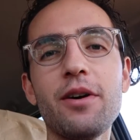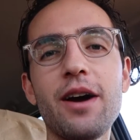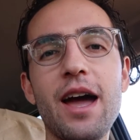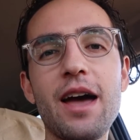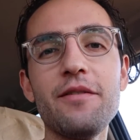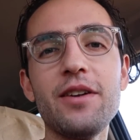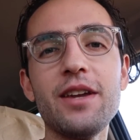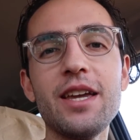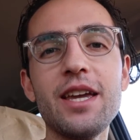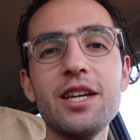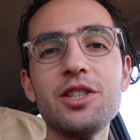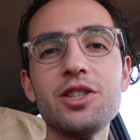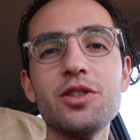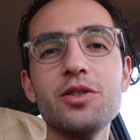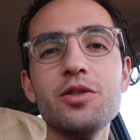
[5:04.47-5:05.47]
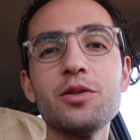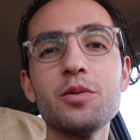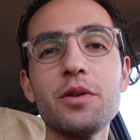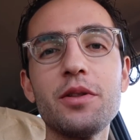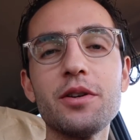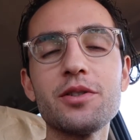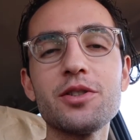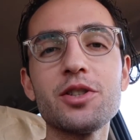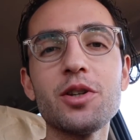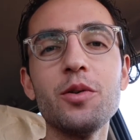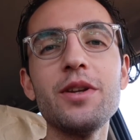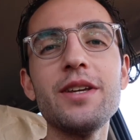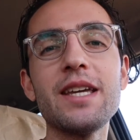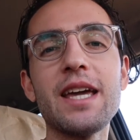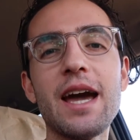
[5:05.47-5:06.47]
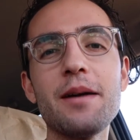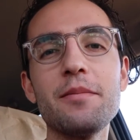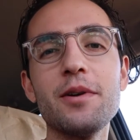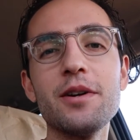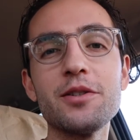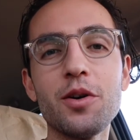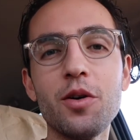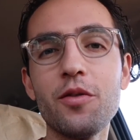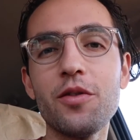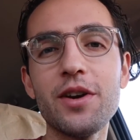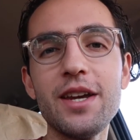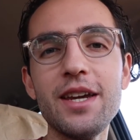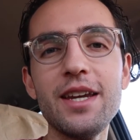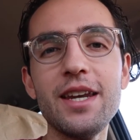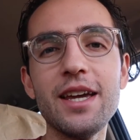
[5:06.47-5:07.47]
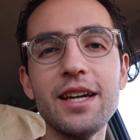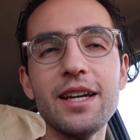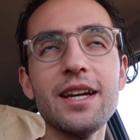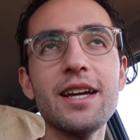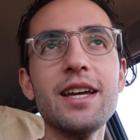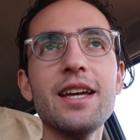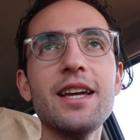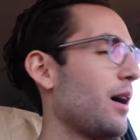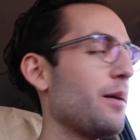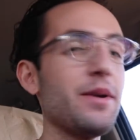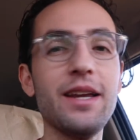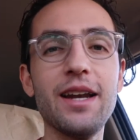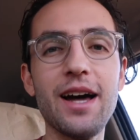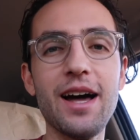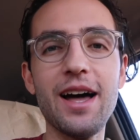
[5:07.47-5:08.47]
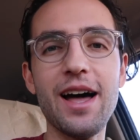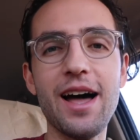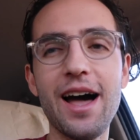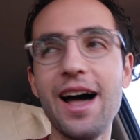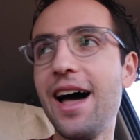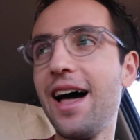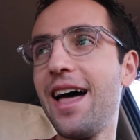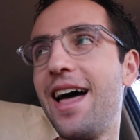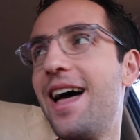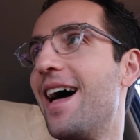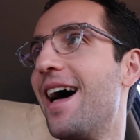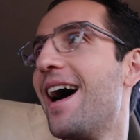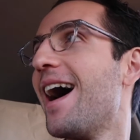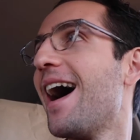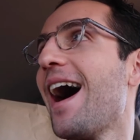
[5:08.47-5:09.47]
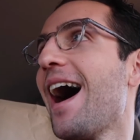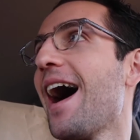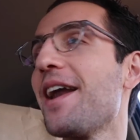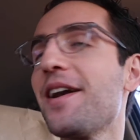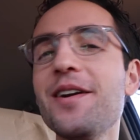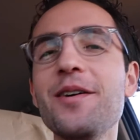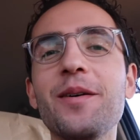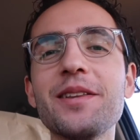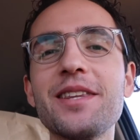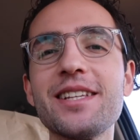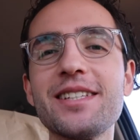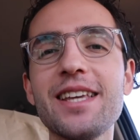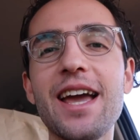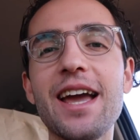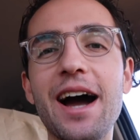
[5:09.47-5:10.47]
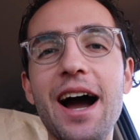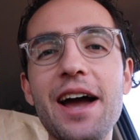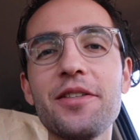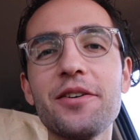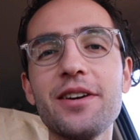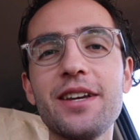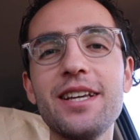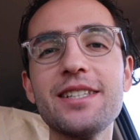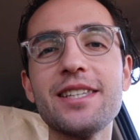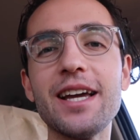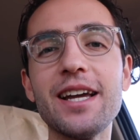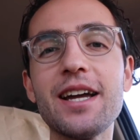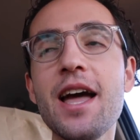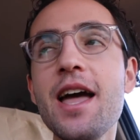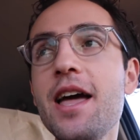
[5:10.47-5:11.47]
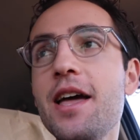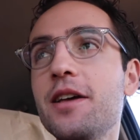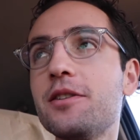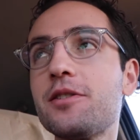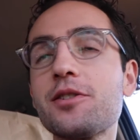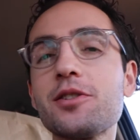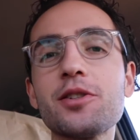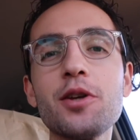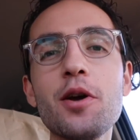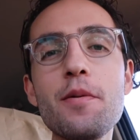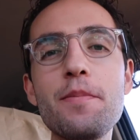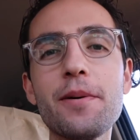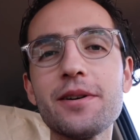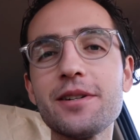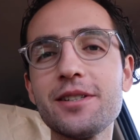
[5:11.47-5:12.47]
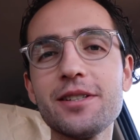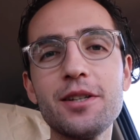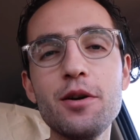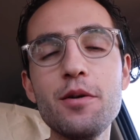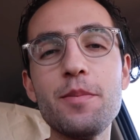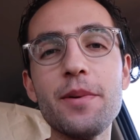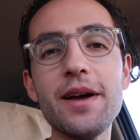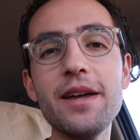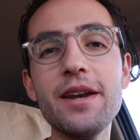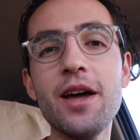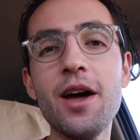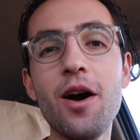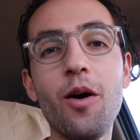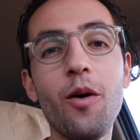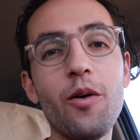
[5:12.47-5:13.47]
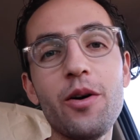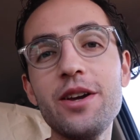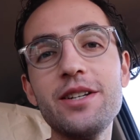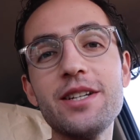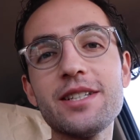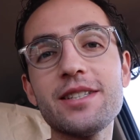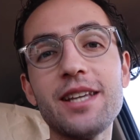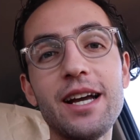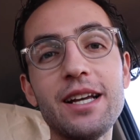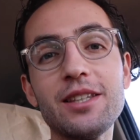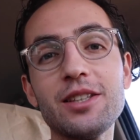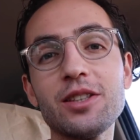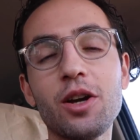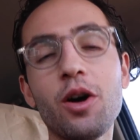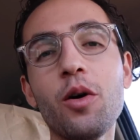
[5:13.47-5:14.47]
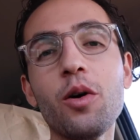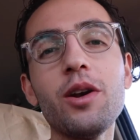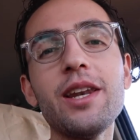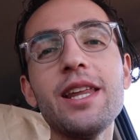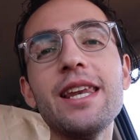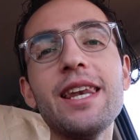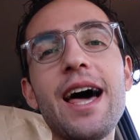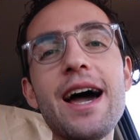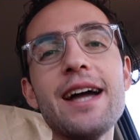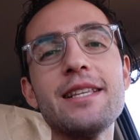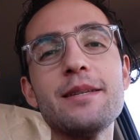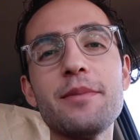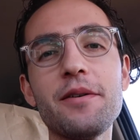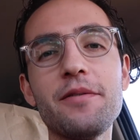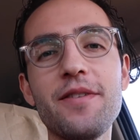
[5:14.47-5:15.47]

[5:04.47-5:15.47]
are having issues with their Sony cameras overheating. I mean, I don't know what to say. Either he's like super stupid or he just like totally lied to my